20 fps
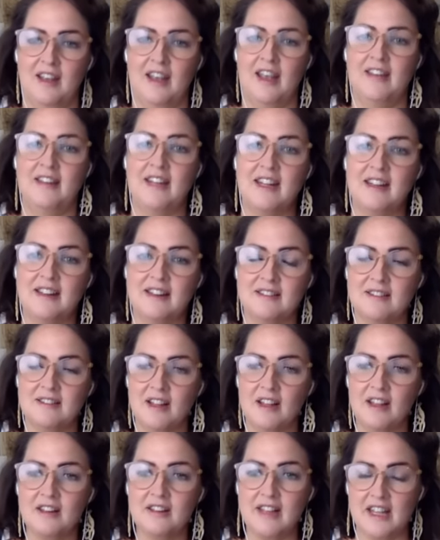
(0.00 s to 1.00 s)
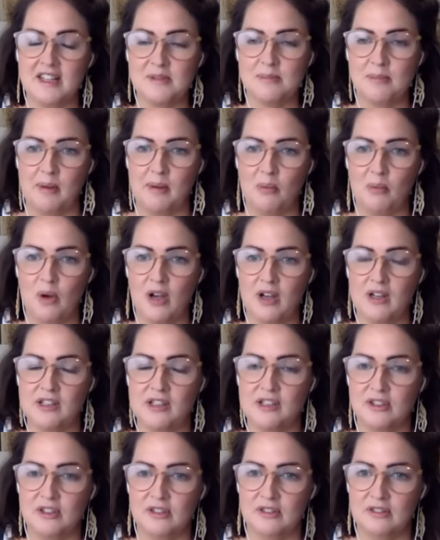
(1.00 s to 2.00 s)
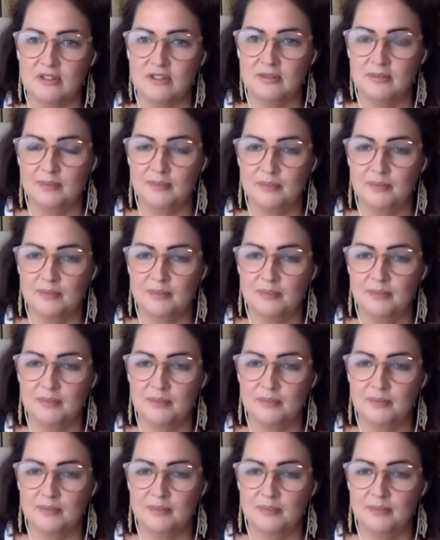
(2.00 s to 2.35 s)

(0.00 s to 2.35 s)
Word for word: and then that's been worked on